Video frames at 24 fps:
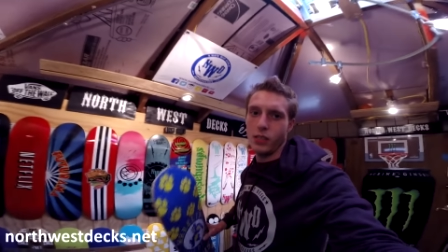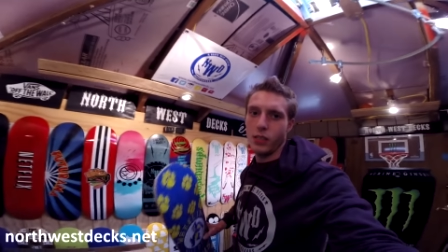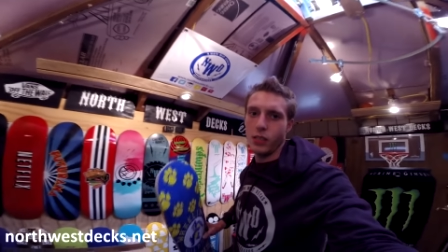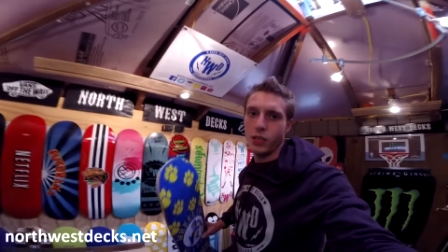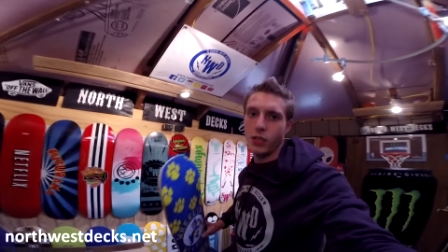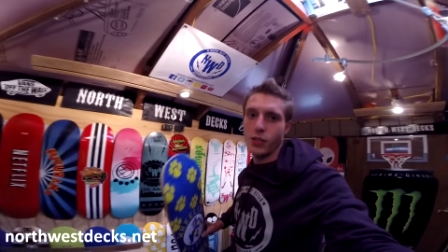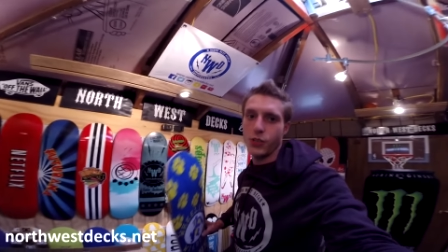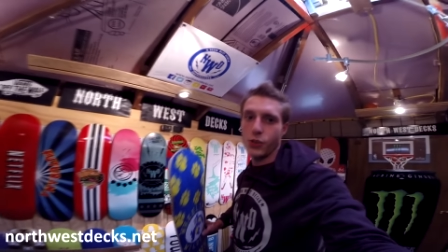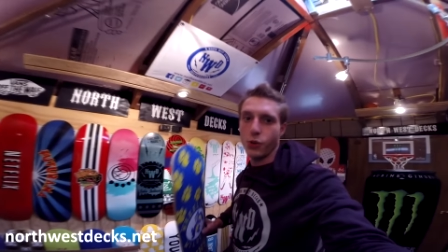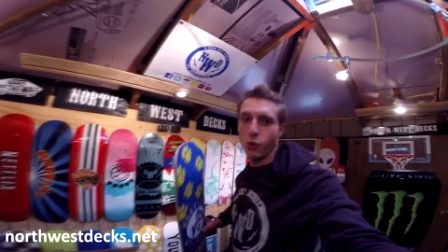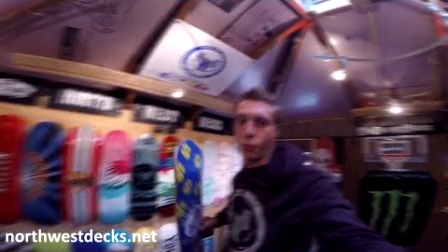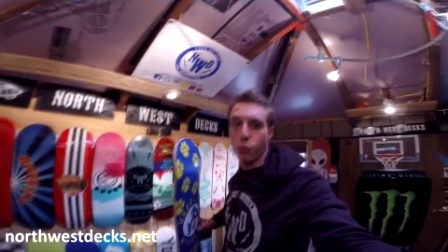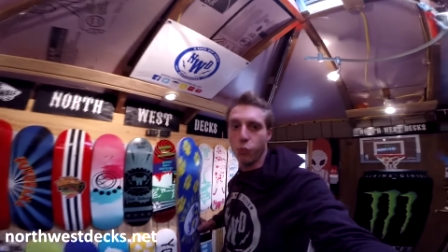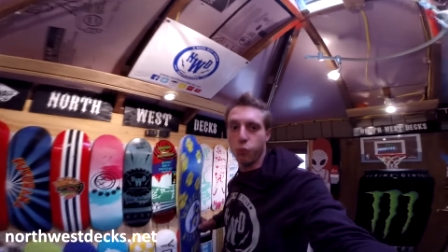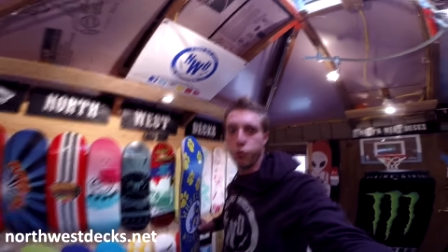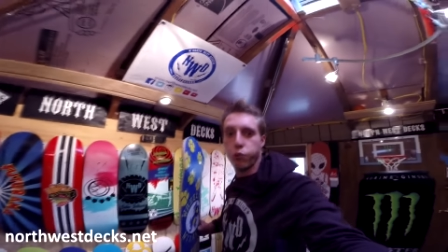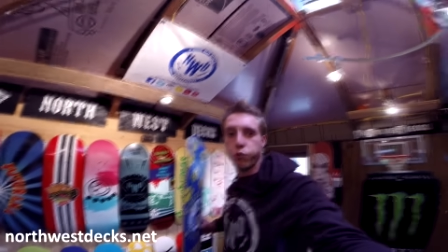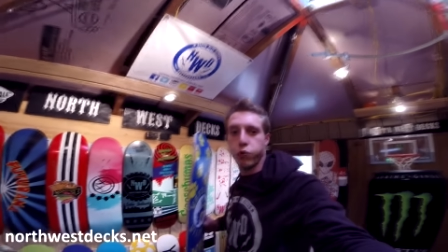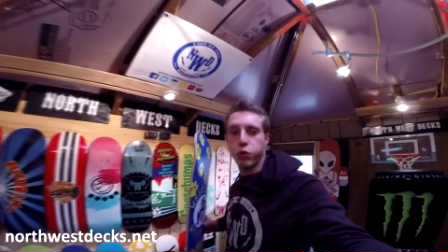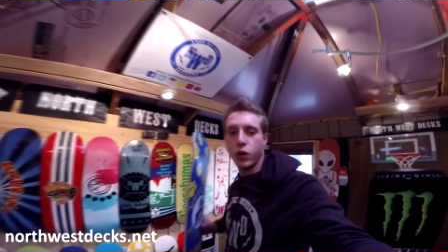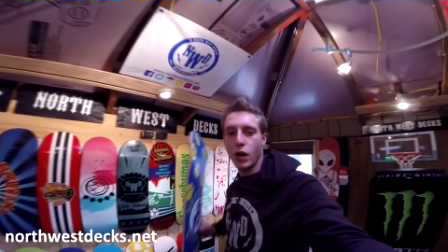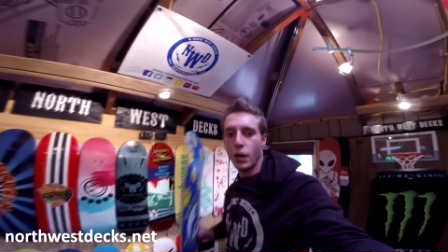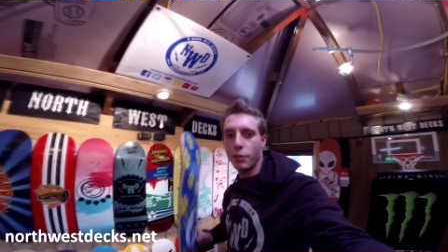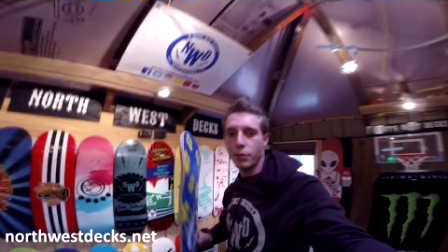because you'll
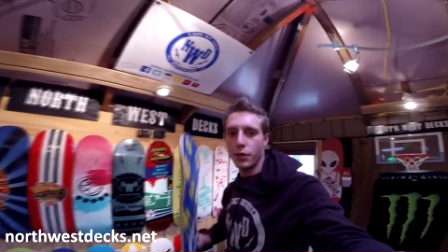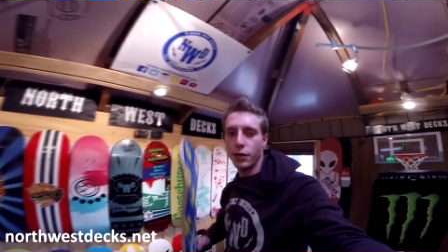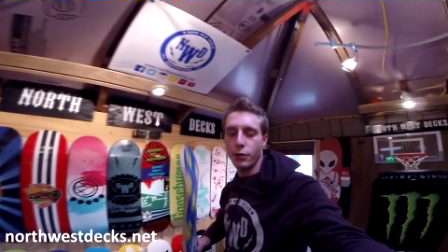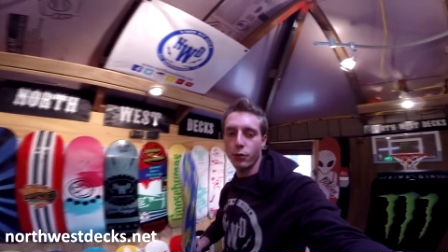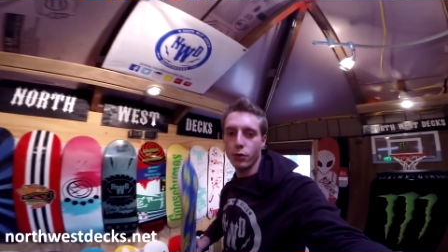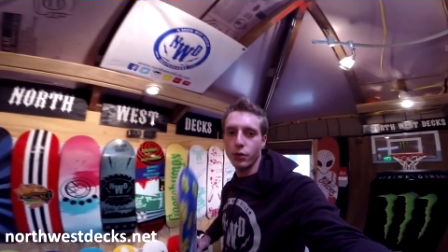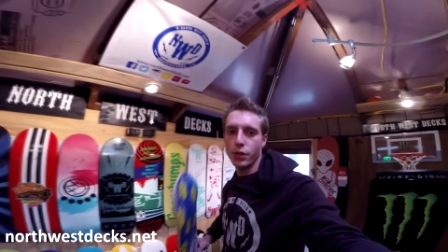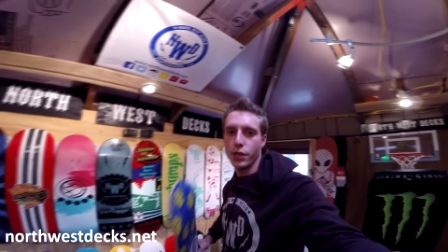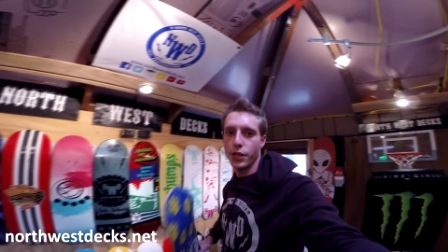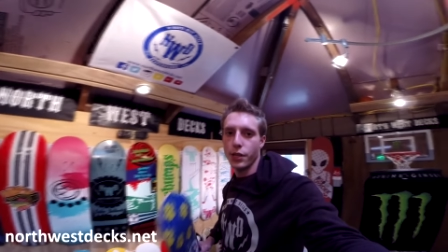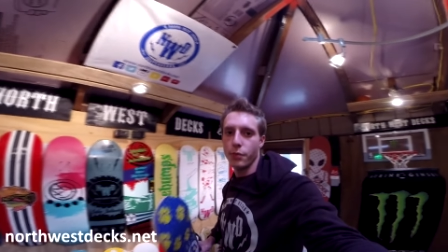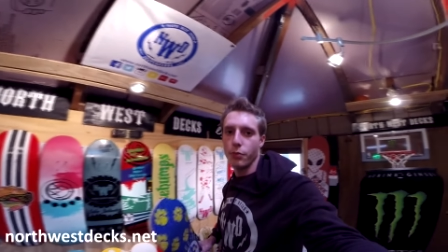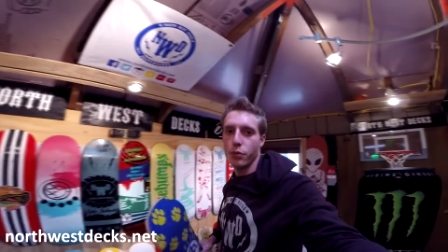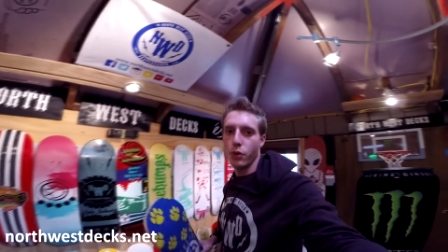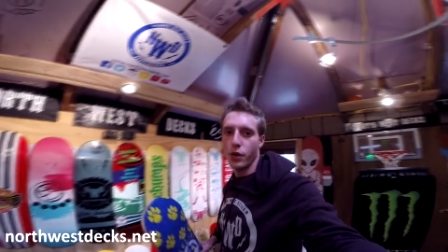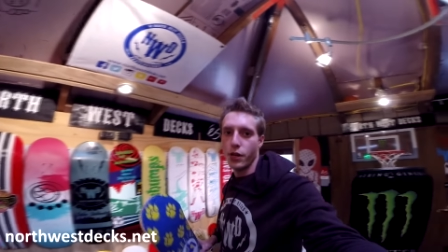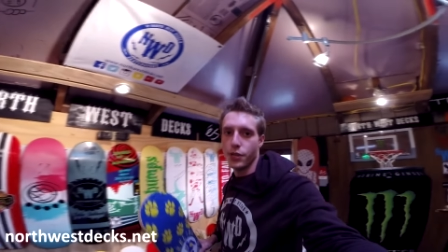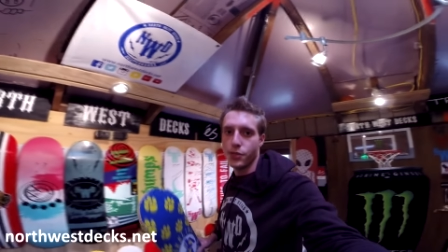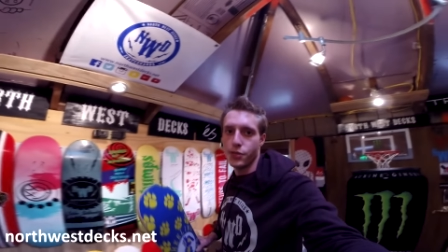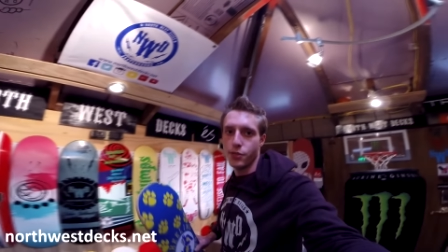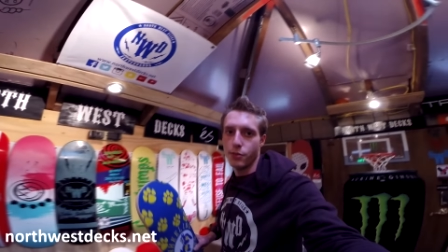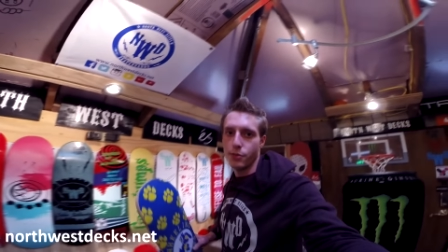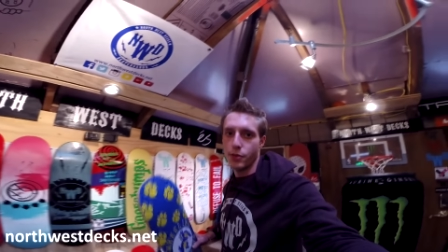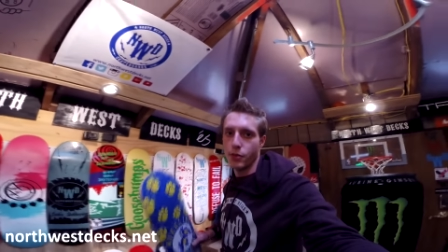probably really
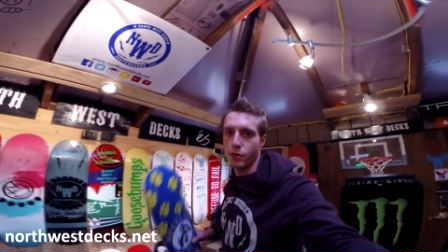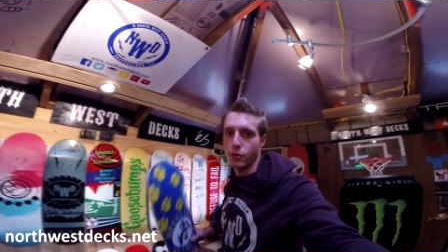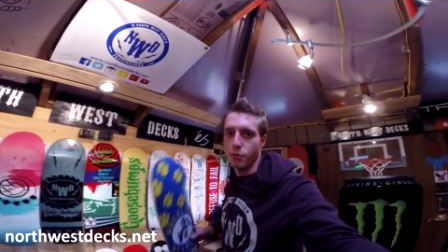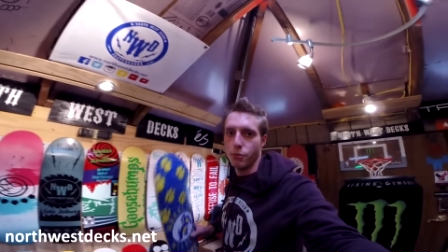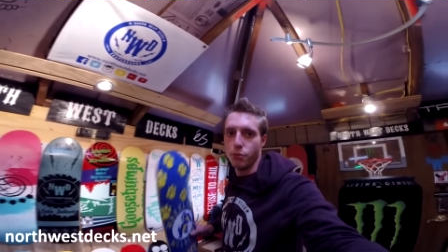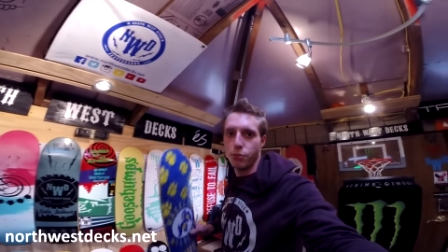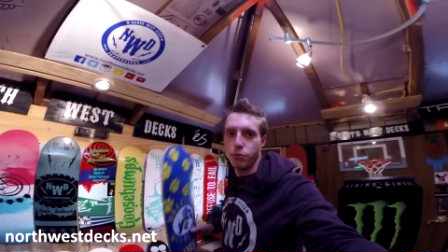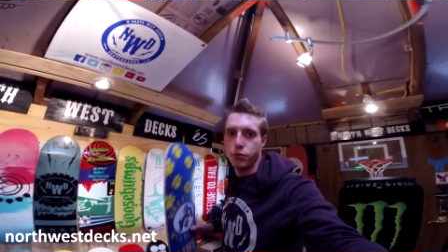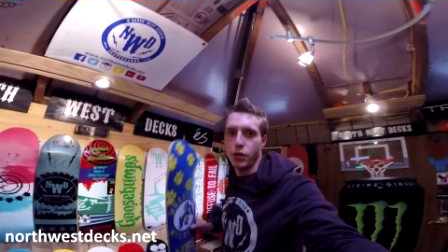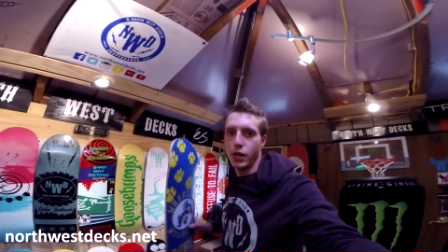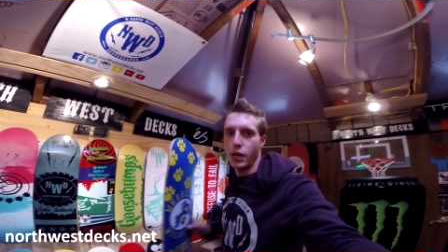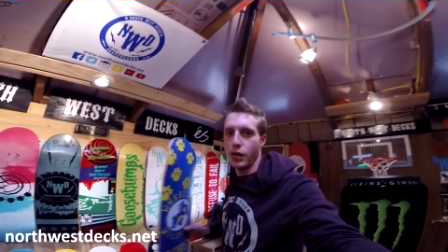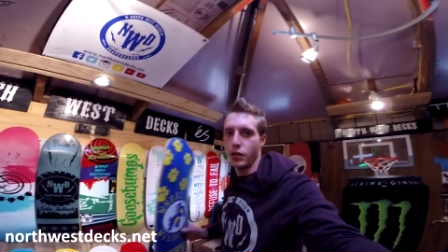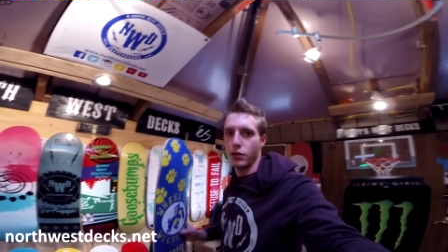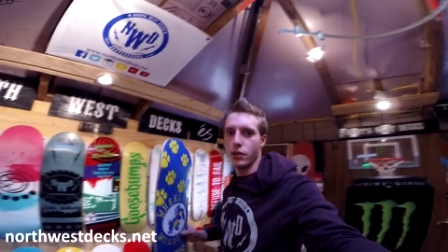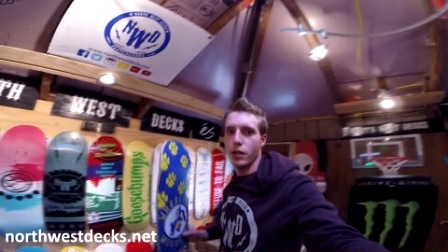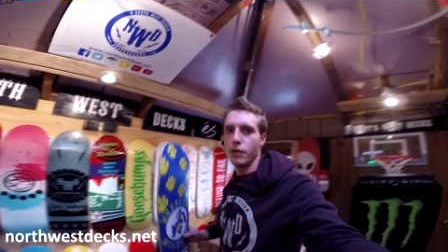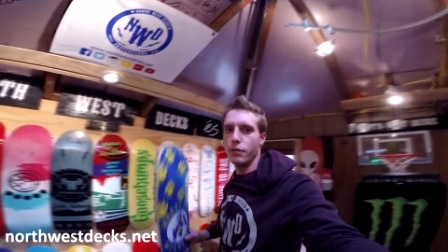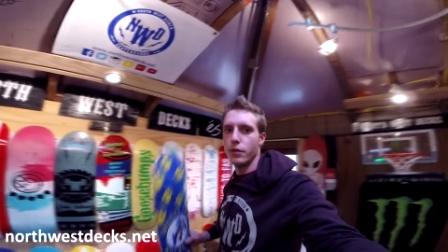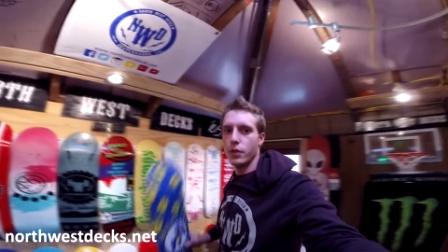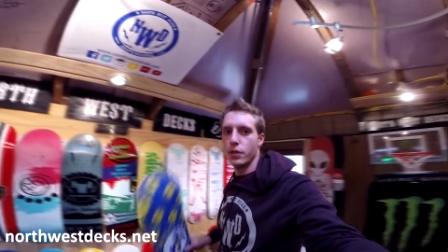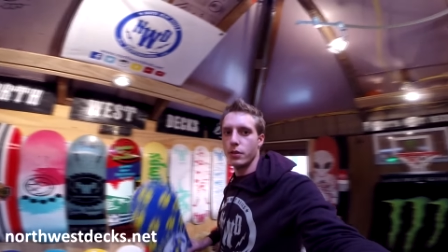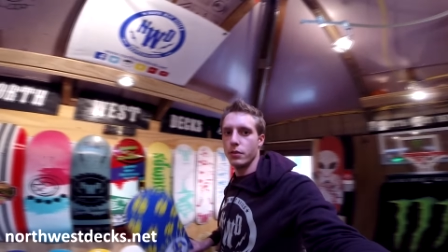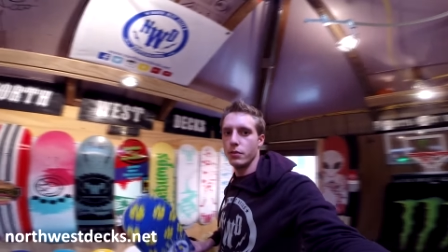impress them and they'll probably
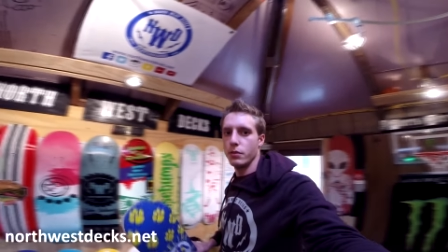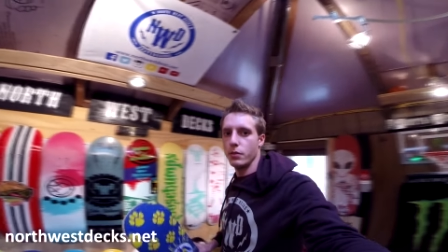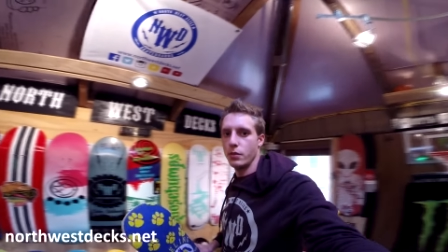love it